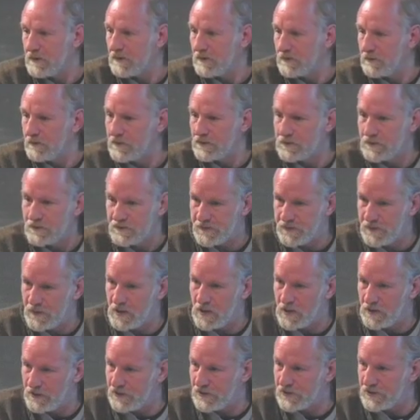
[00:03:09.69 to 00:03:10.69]
which was
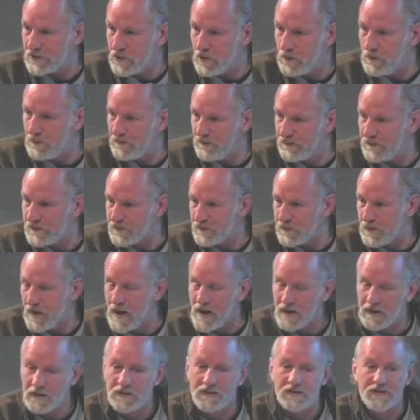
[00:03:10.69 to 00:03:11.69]
beyond the scope of his
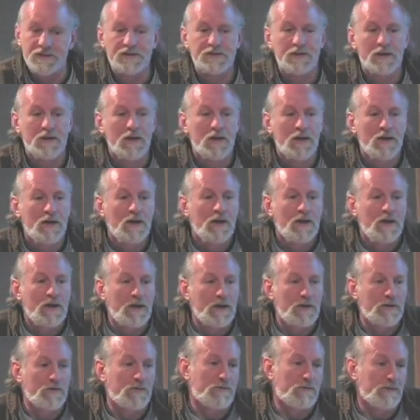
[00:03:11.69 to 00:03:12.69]
practice.
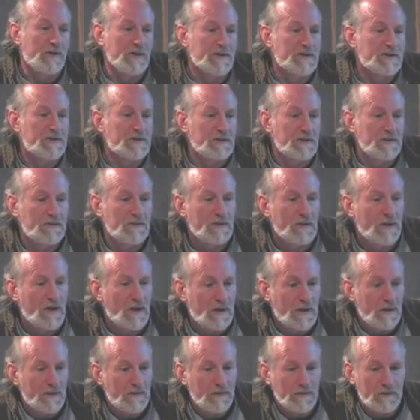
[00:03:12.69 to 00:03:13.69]
And the reason,
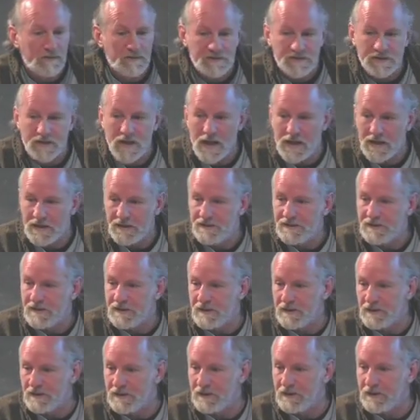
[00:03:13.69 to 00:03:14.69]
there was
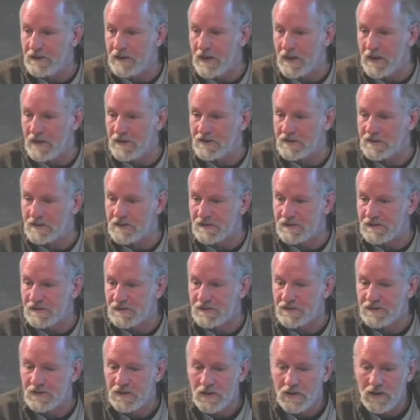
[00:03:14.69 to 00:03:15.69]
19
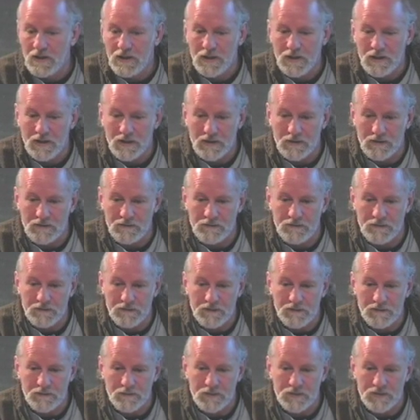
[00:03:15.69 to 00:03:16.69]
cases of
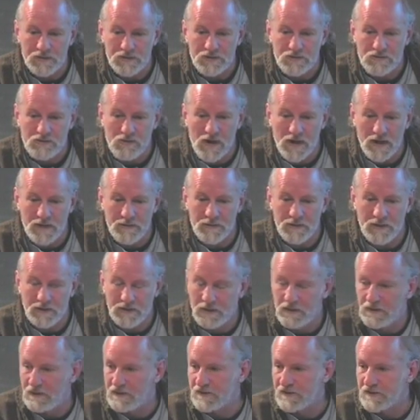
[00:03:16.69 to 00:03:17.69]

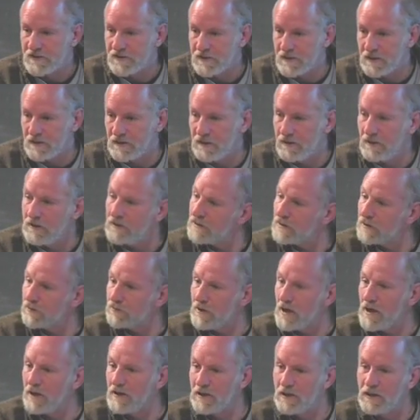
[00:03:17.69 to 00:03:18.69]
prescribing sun
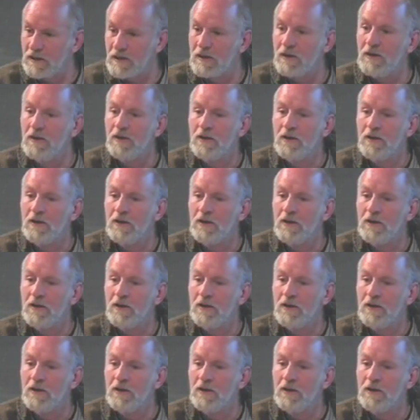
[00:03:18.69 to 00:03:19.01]
chlorella